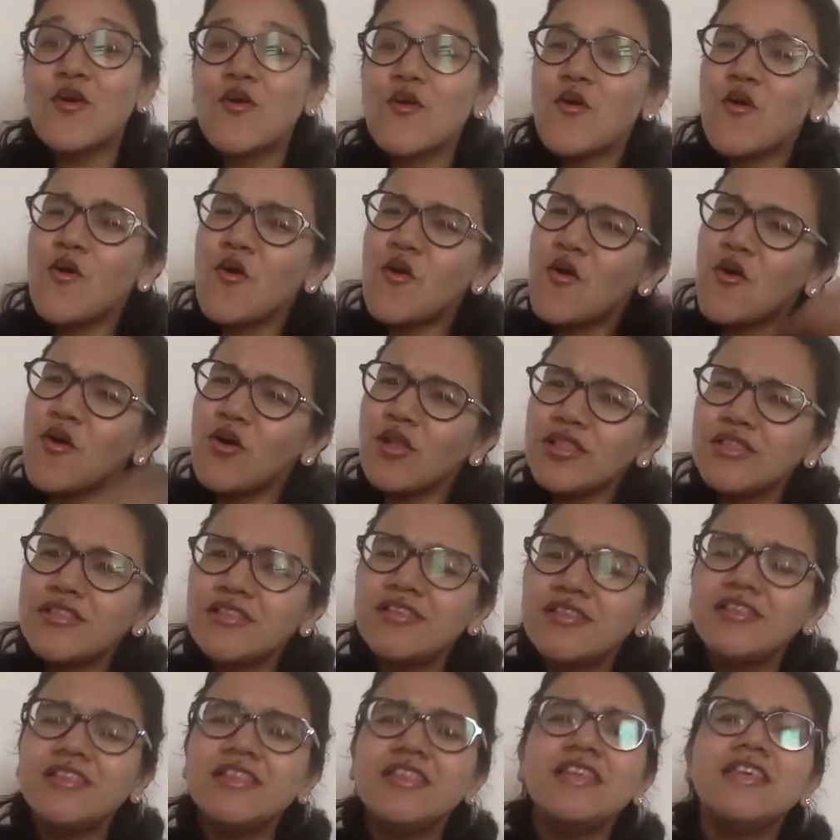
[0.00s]
all the
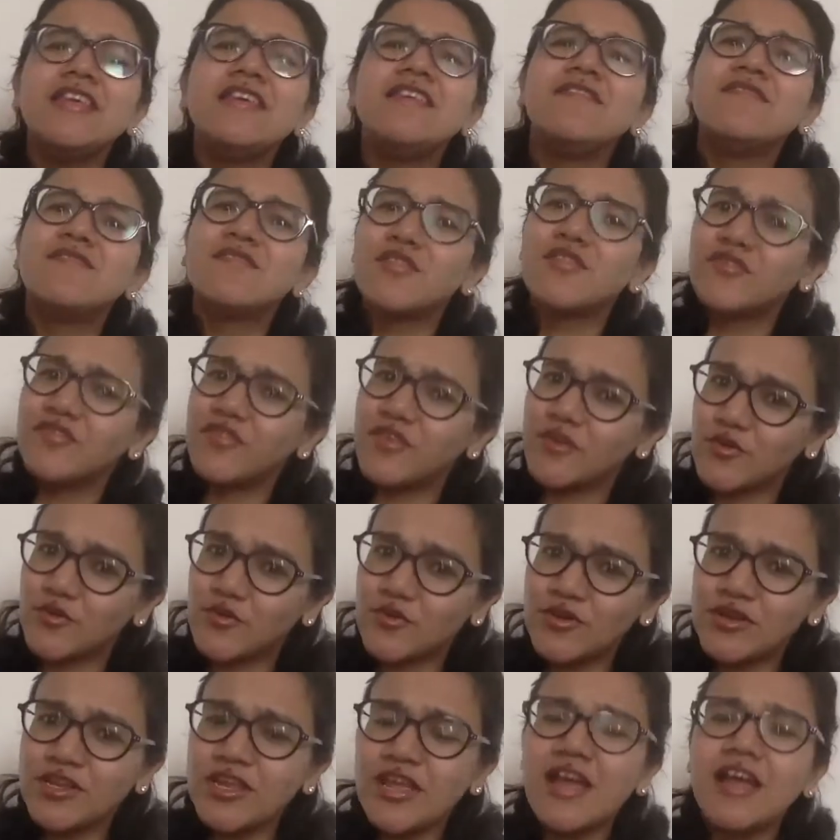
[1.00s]
leaves of the
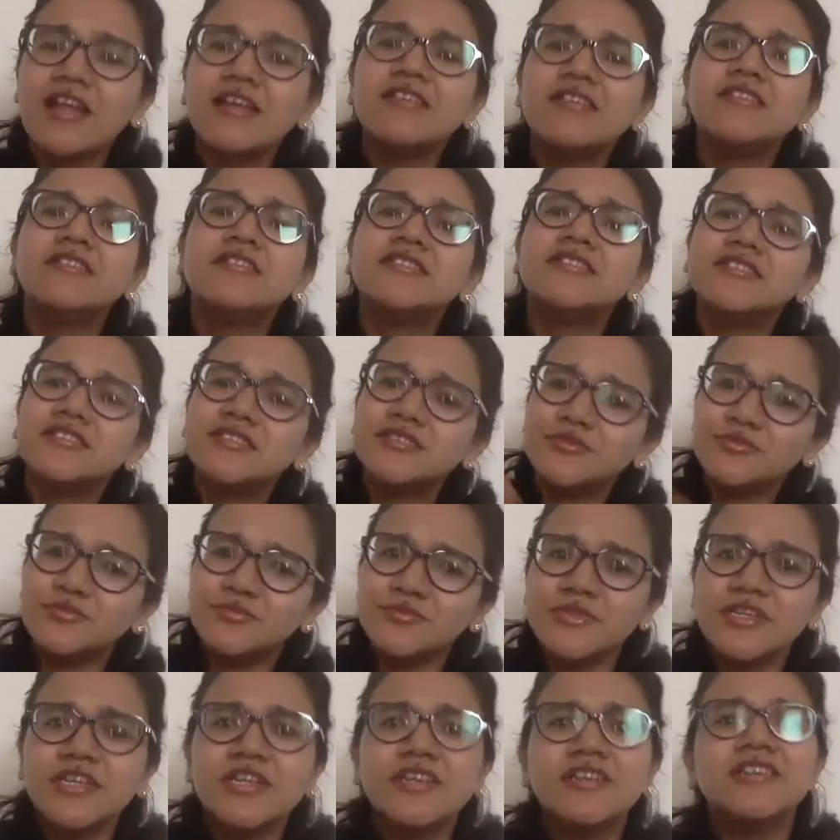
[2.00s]
coriander,
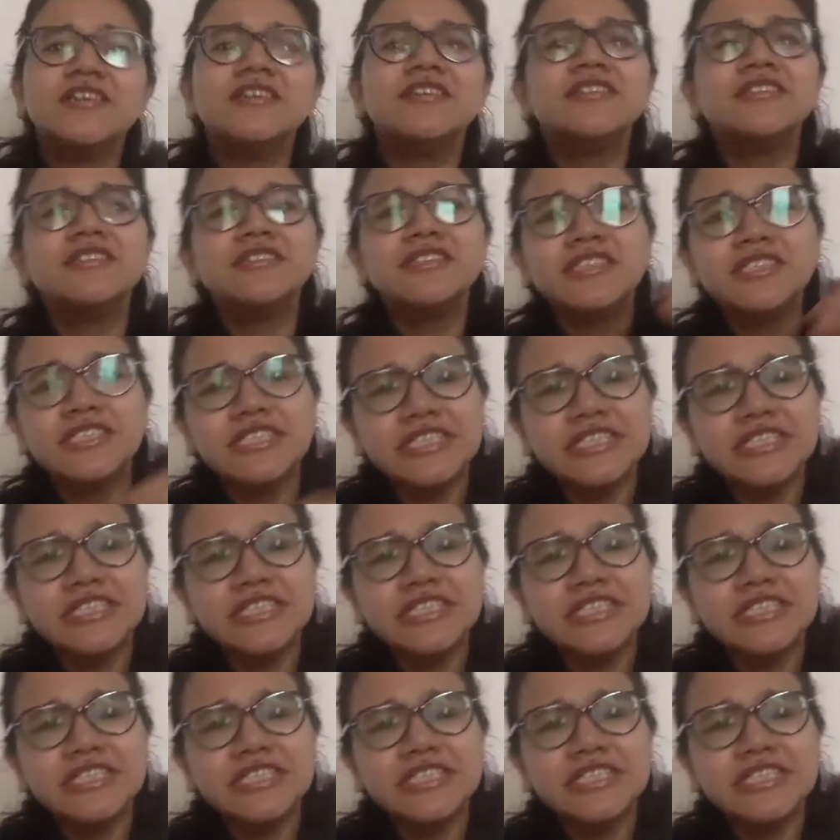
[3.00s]
mint,